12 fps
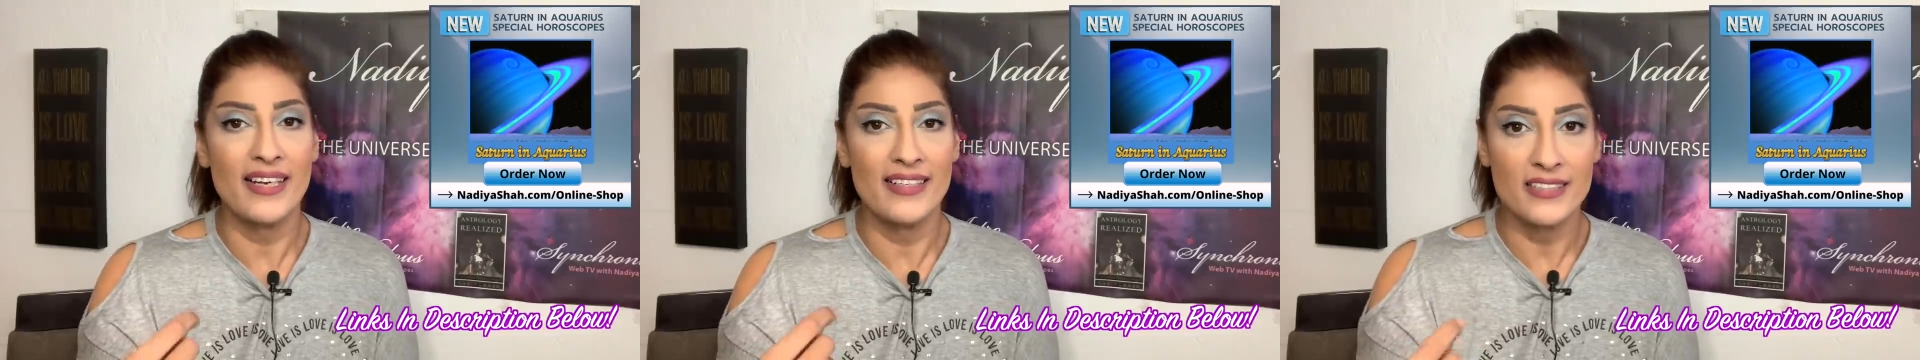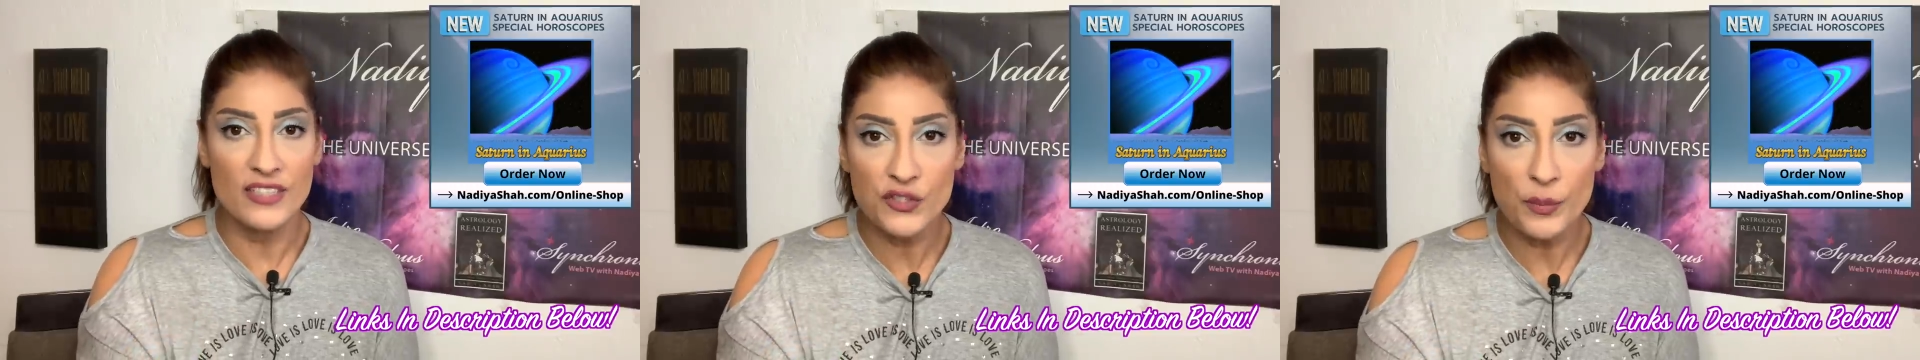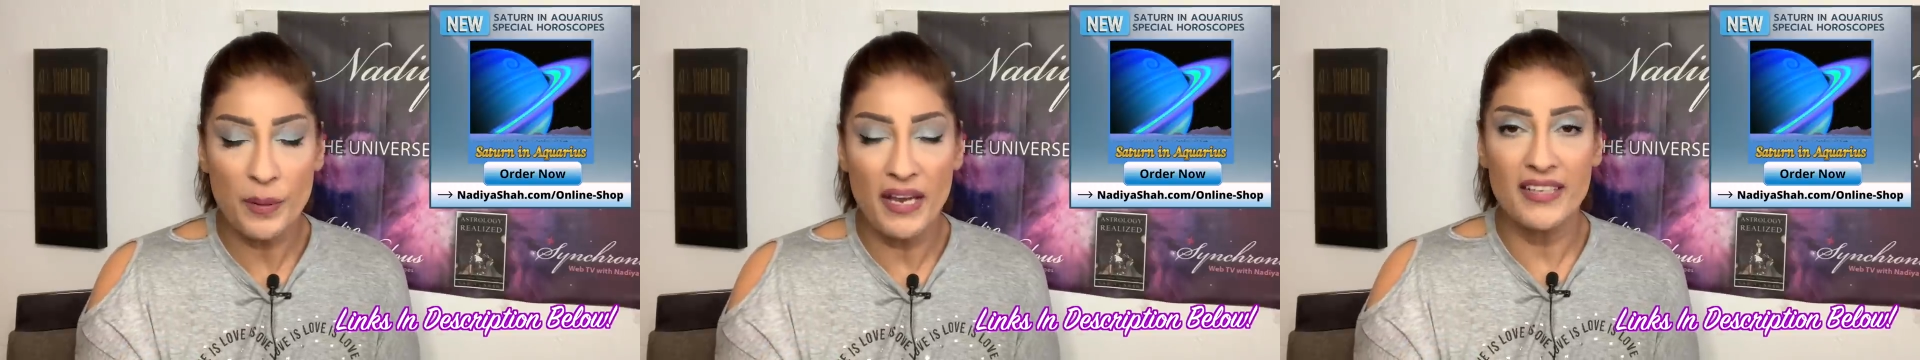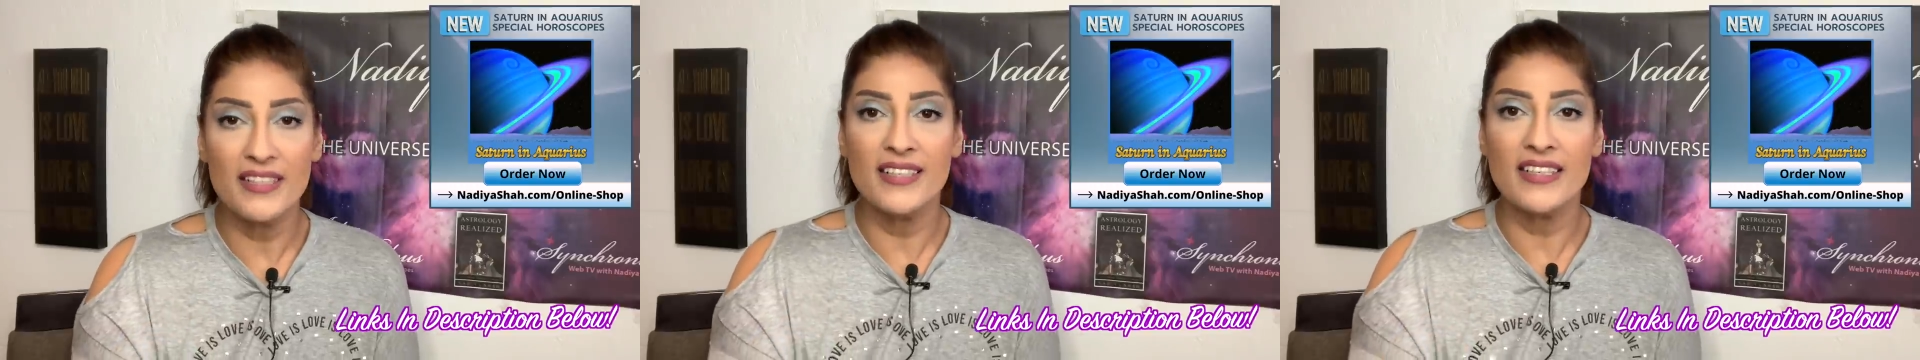
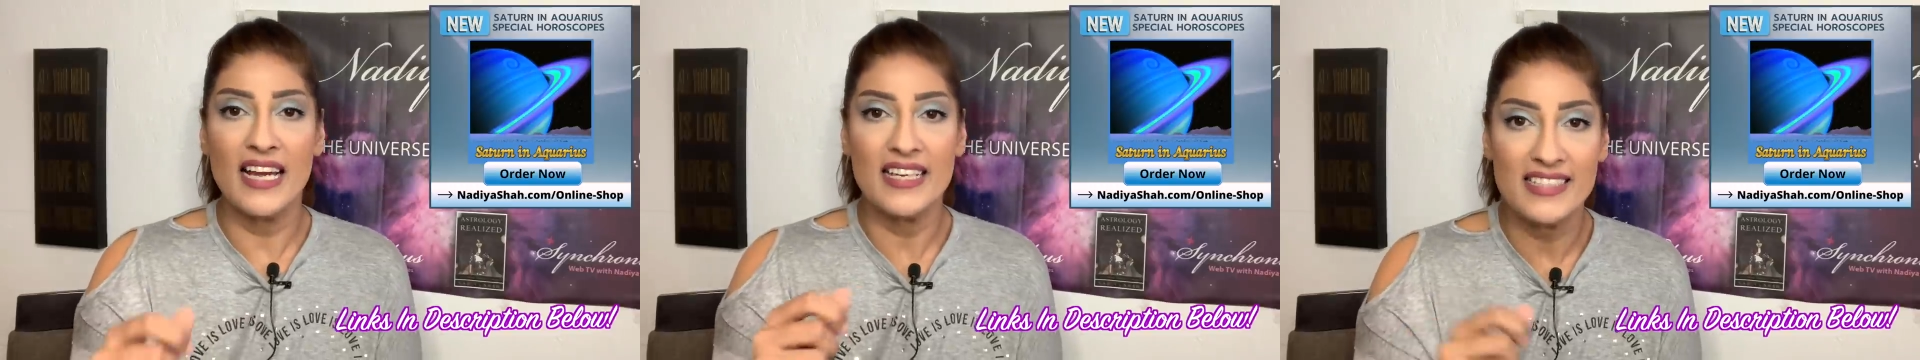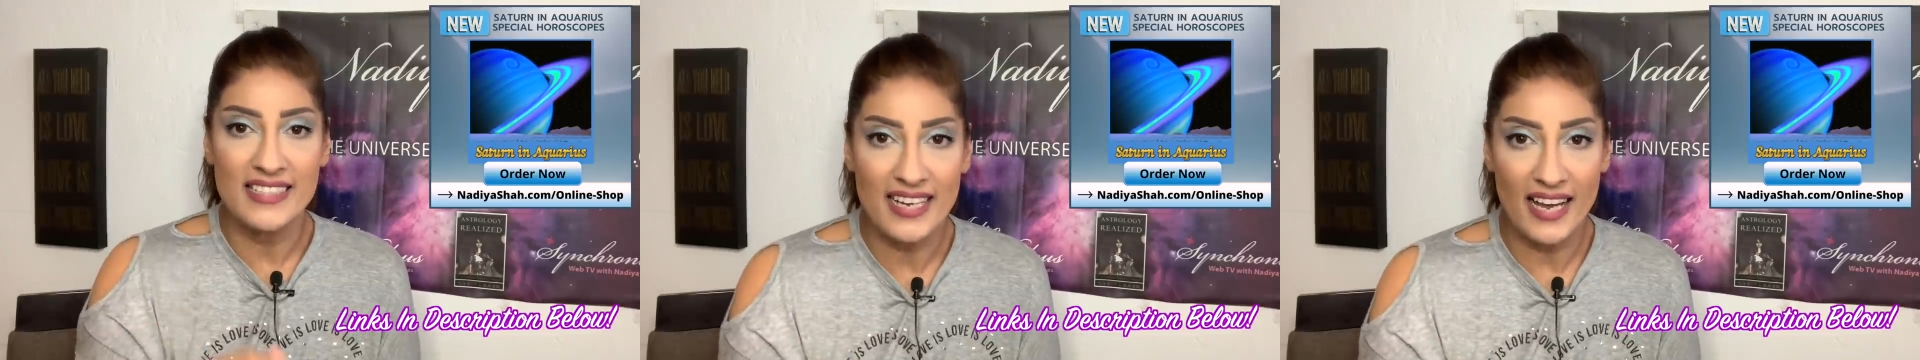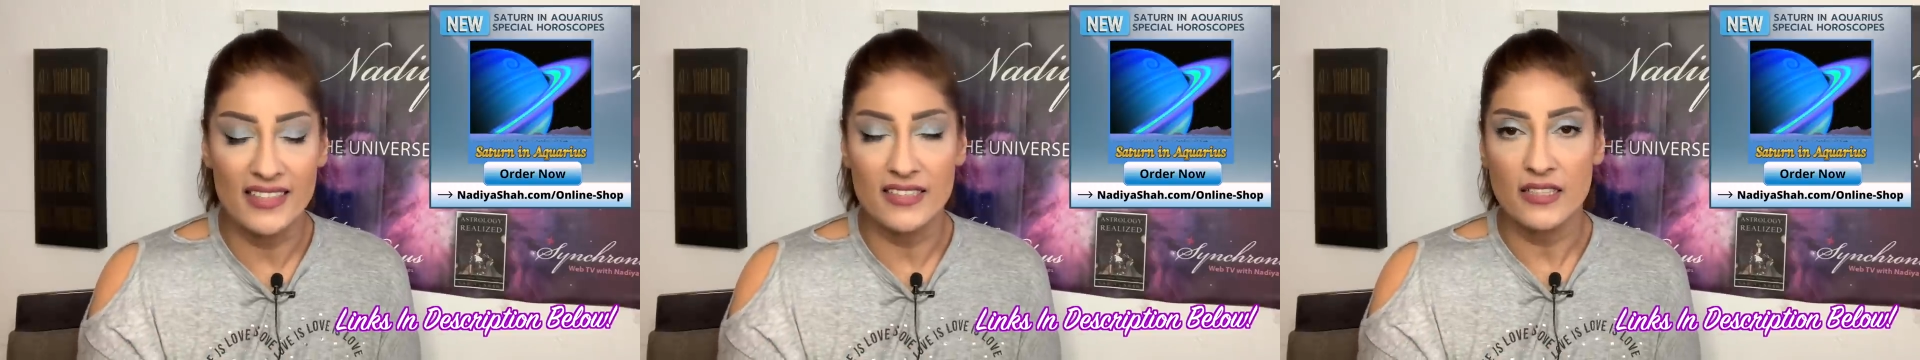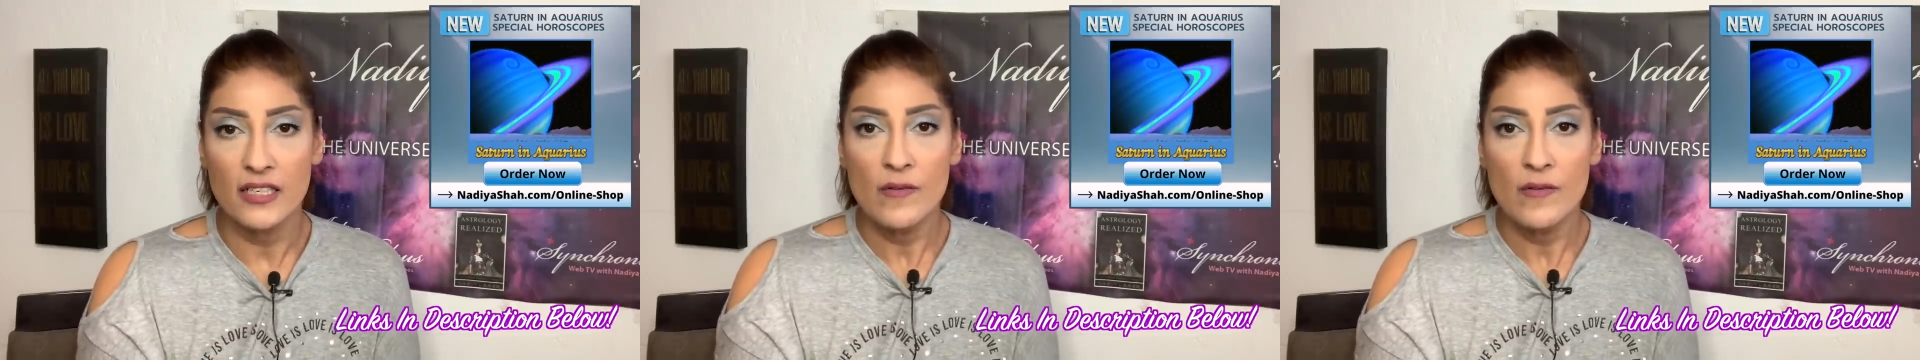anticipated, and yet